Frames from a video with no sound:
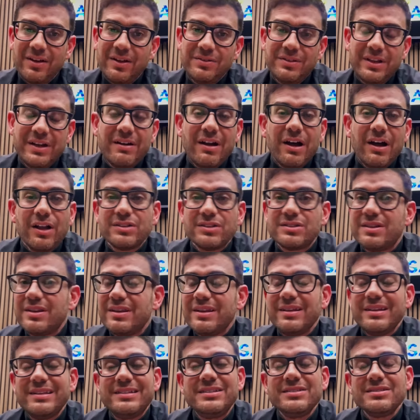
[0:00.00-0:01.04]
there are
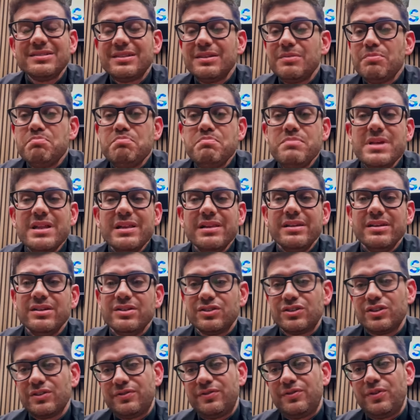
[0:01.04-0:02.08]
just
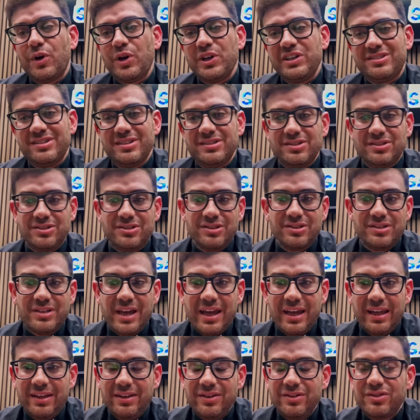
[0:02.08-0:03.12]
millions of voices
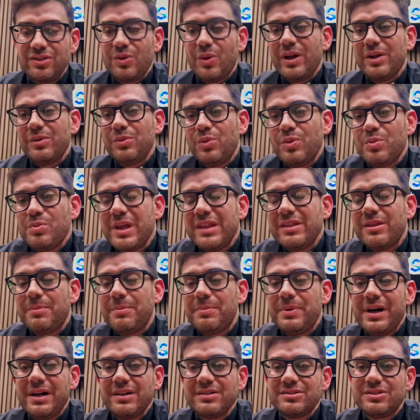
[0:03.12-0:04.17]
today. So in the
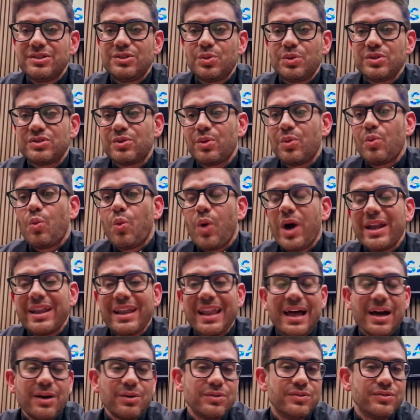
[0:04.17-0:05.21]
past, it was one
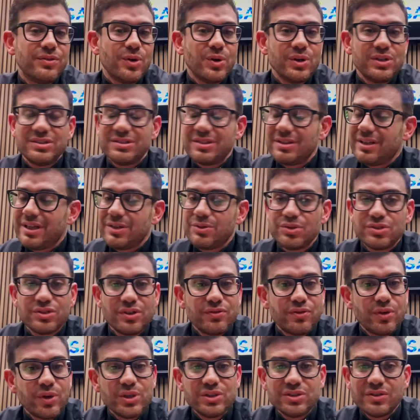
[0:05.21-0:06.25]
loud voice, and that was the
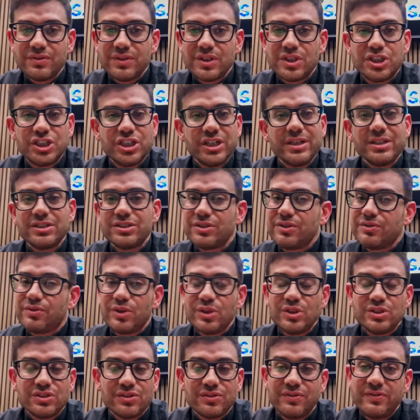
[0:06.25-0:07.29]
voice of the church, the
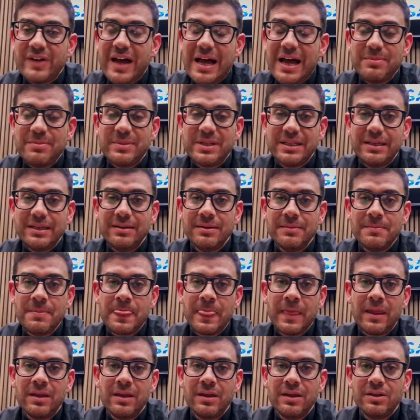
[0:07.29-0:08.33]
voice of family.
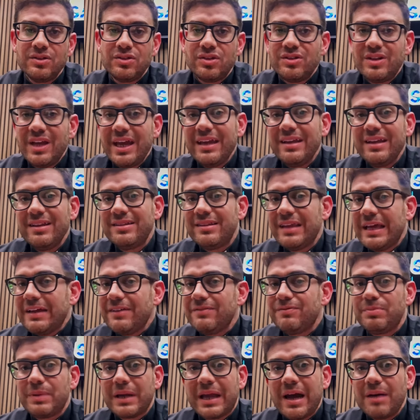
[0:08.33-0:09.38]
Today,
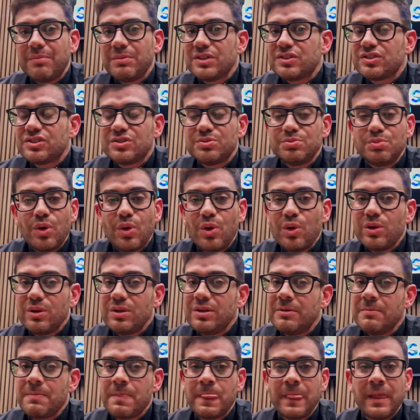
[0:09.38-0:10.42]
they've become a
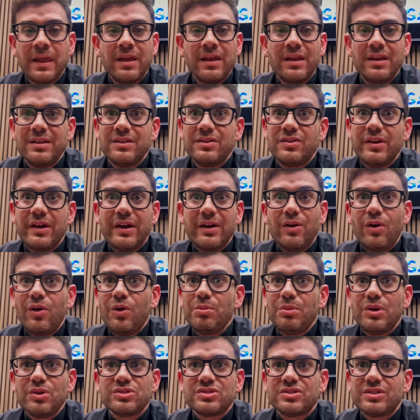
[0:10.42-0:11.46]
small,
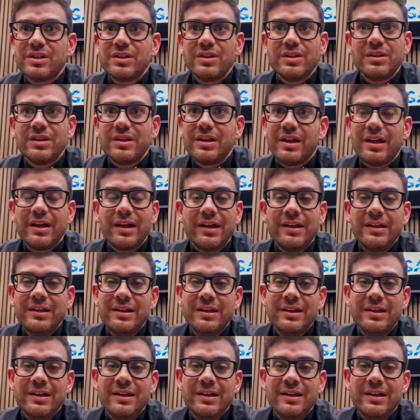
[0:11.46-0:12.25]
almost an